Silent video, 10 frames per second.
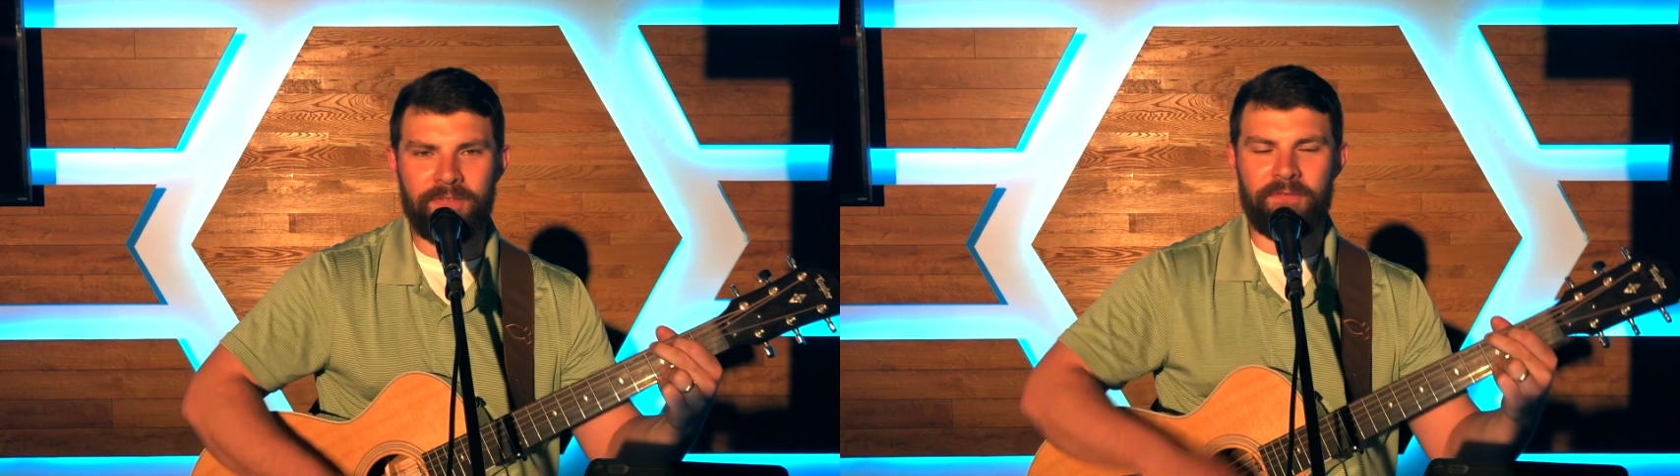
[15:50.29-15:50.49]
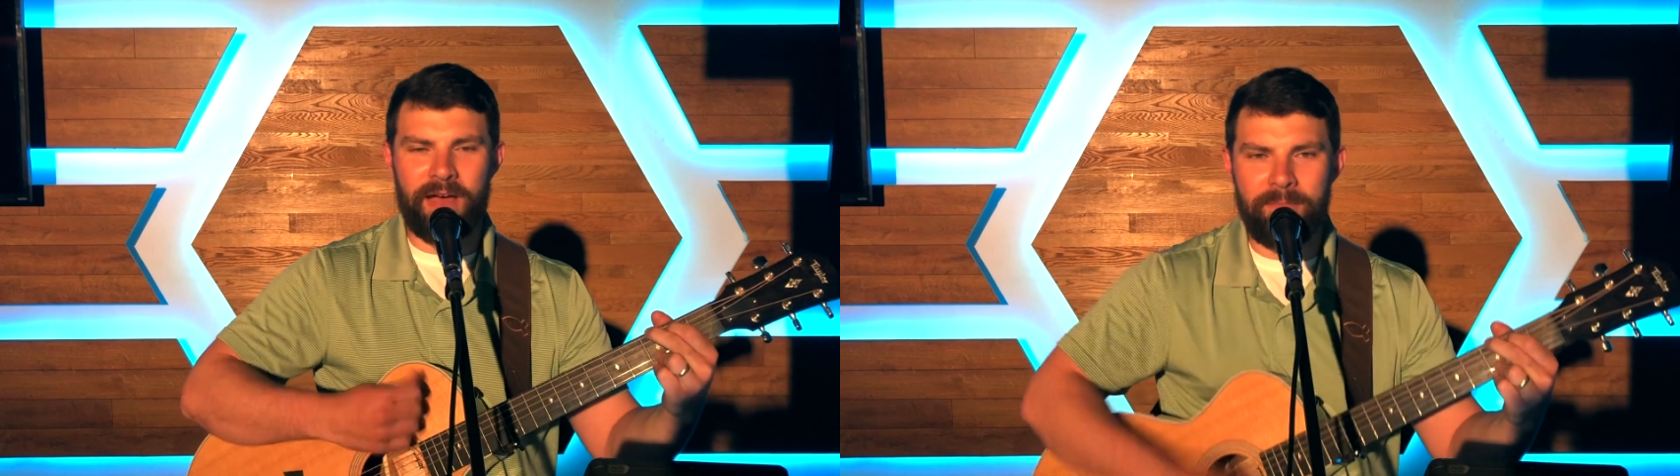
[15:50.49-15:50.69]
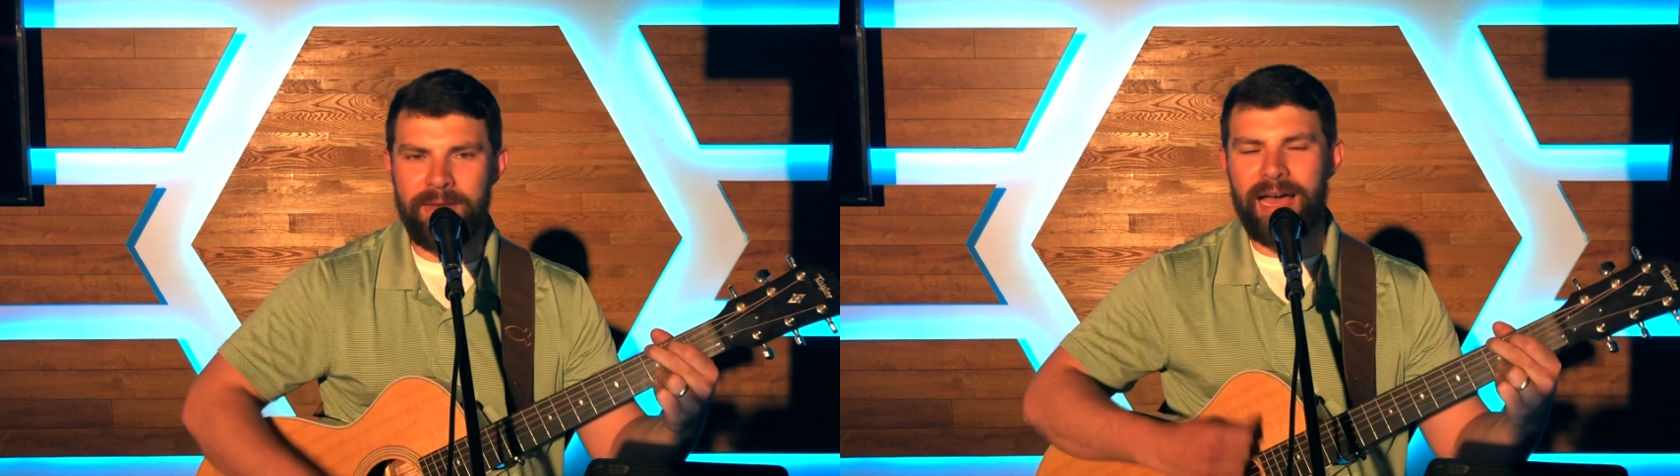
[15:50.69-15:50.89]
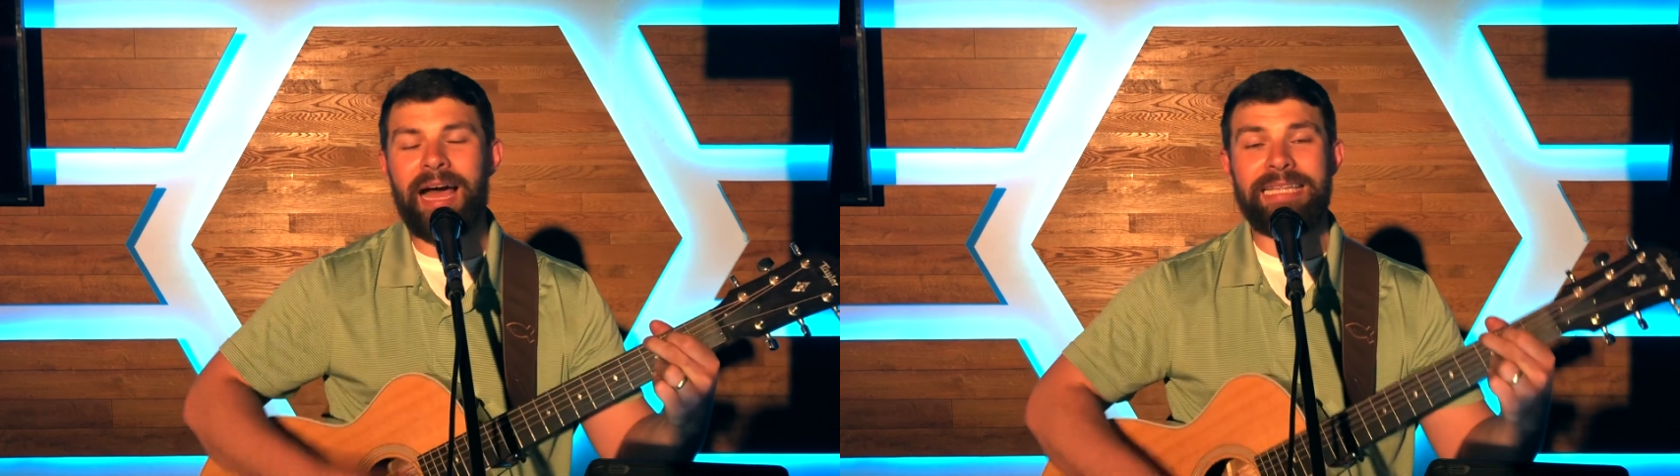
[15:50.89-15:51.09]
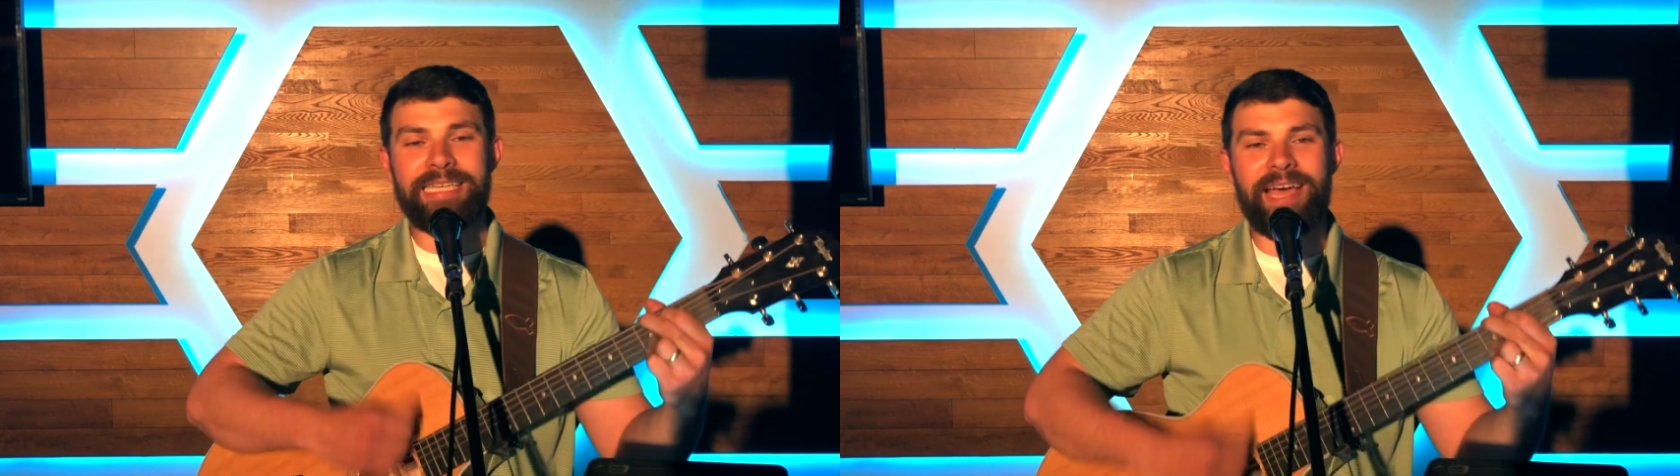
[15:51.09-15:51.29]
If I'm
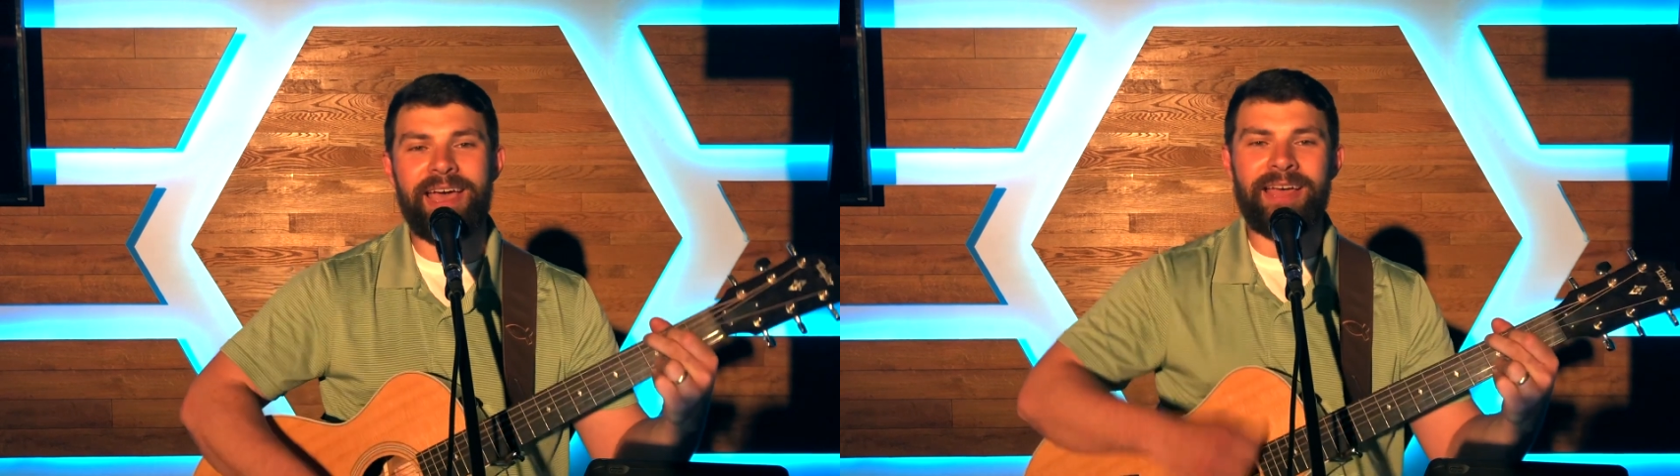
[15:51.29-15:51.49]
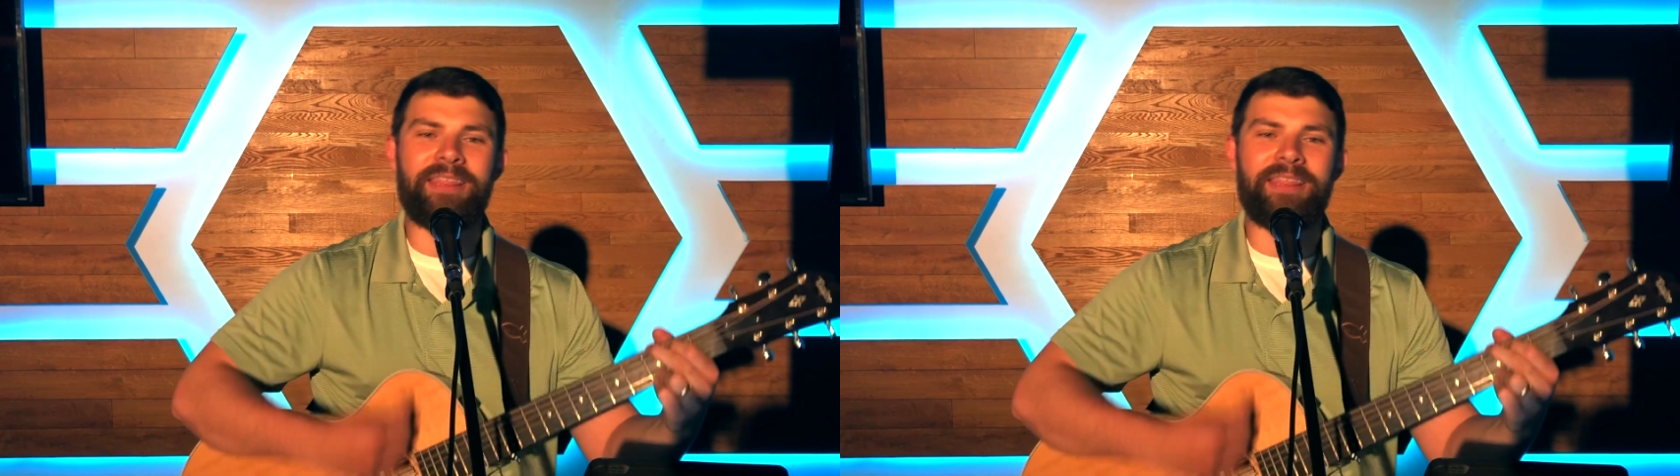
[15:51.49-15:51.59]
not dead,